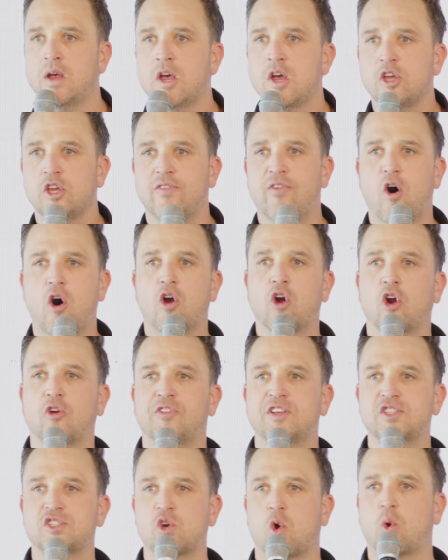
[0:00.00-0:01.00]
You've all heard
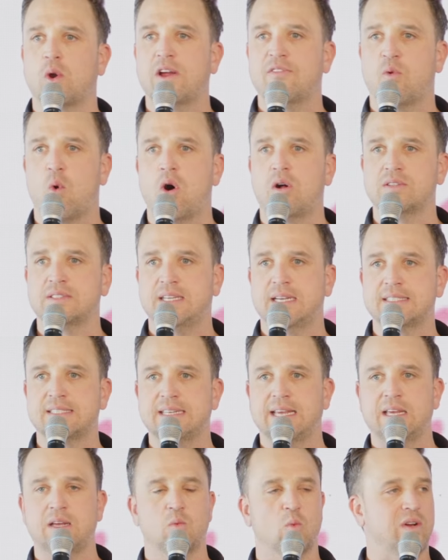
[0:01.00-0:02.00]
the story of Walt
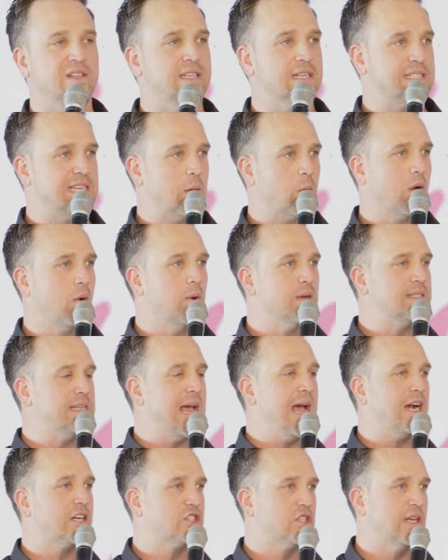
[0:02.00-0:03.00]
Disney when Disney World was
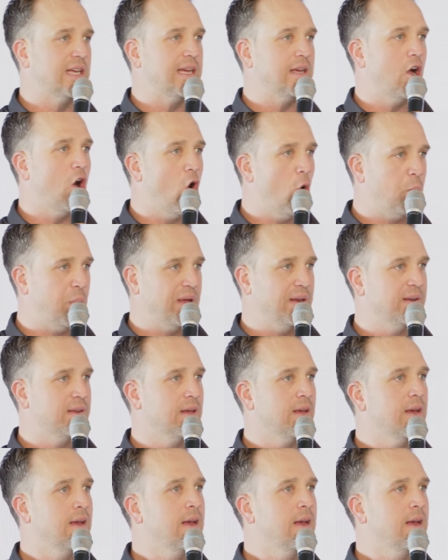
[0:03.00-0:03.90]
actually opened.